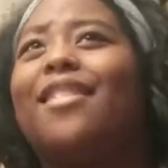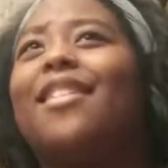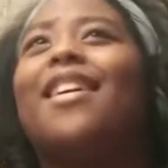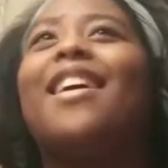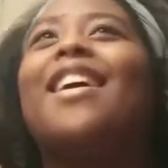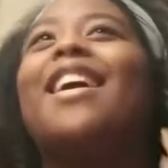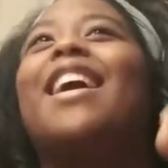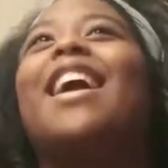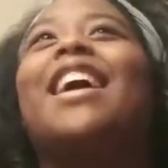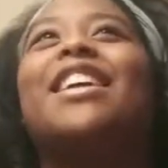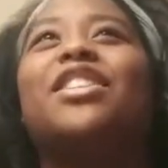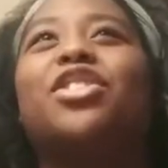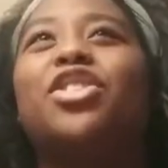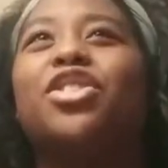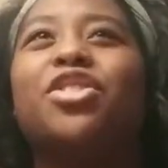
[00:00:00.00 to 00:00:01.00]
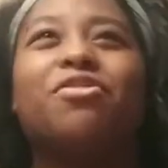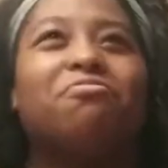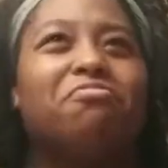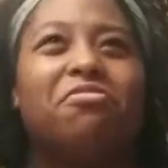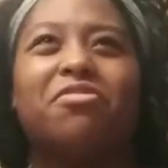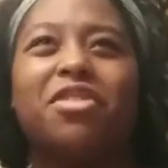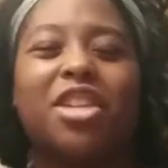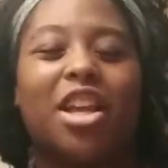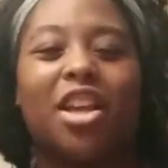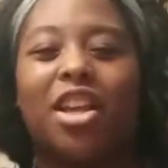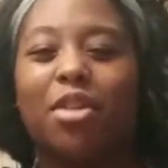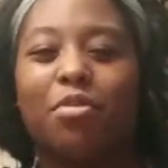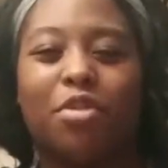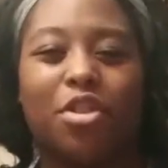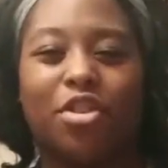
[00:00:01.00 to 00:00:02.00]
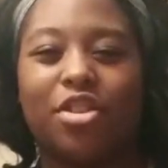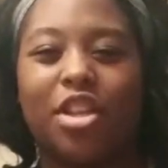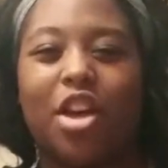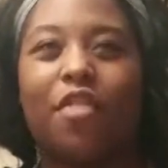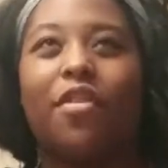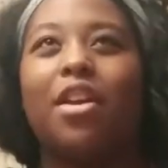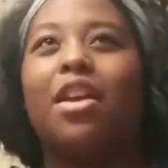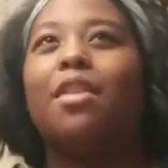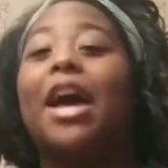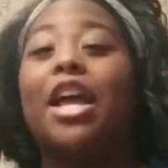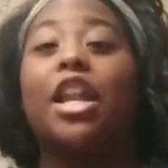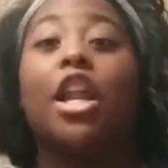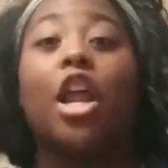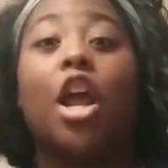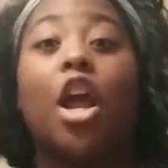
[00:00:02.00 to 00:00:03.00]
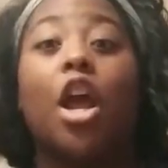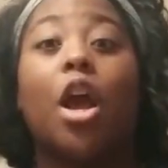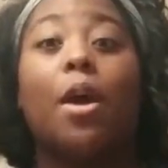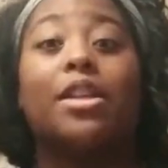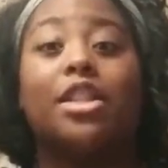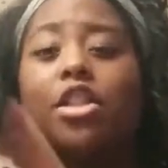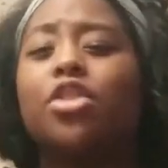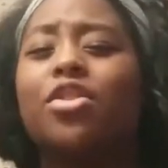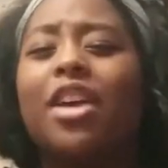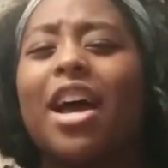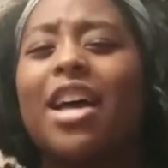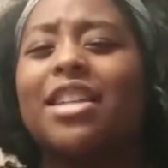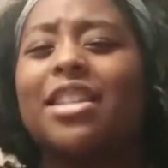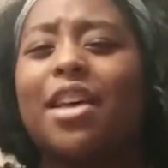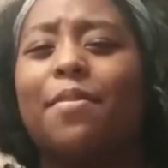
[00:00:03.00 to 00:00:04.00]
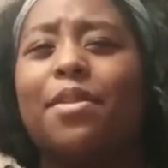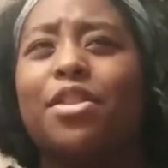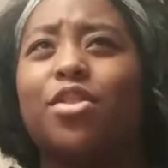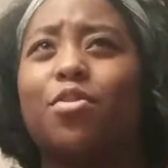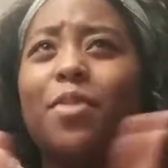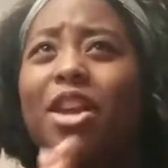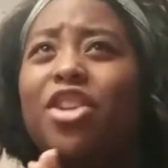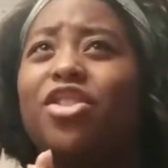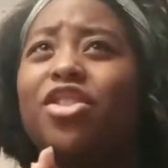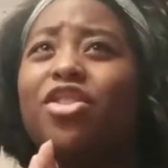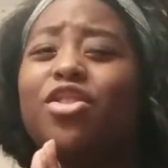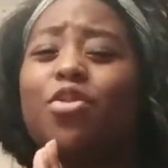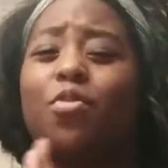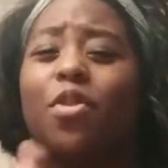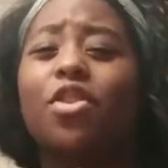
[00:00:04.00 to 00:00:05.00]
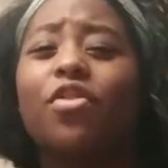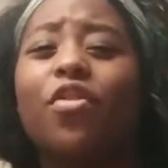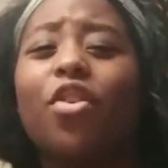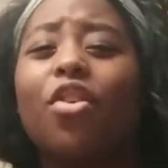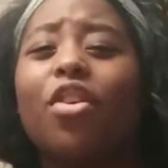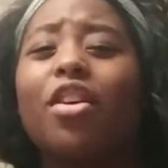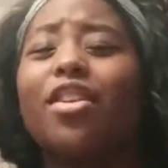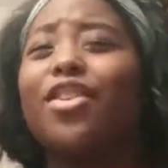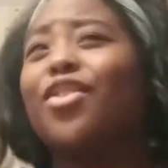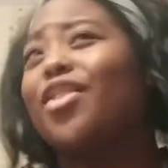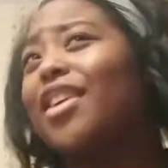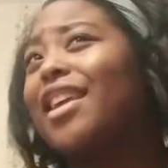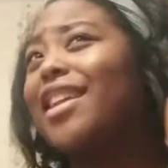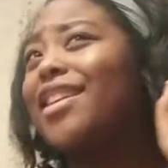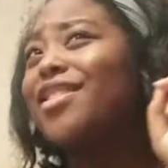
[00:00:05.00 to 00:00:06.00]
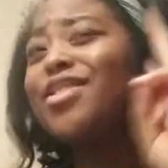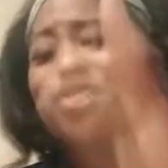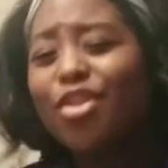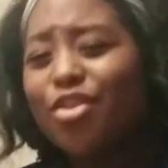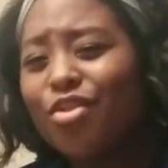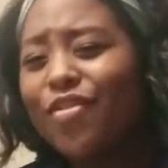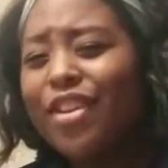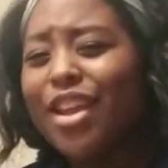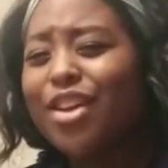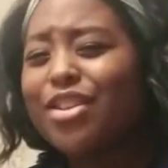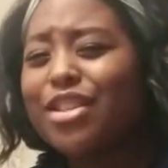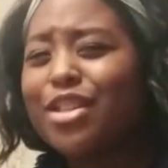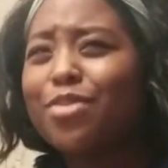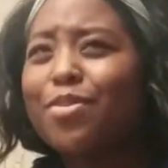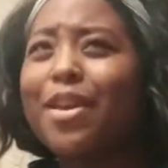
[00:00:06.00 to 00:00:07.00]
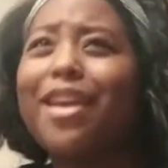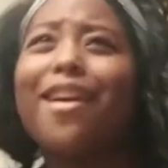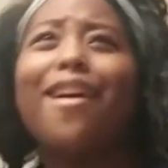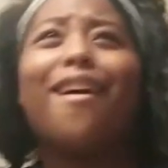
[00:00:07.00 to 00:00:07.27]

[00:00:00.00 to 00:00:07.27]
And just check in with yourself. But since you guys have been so patient and so wonderful, you're getting 2 videos this week.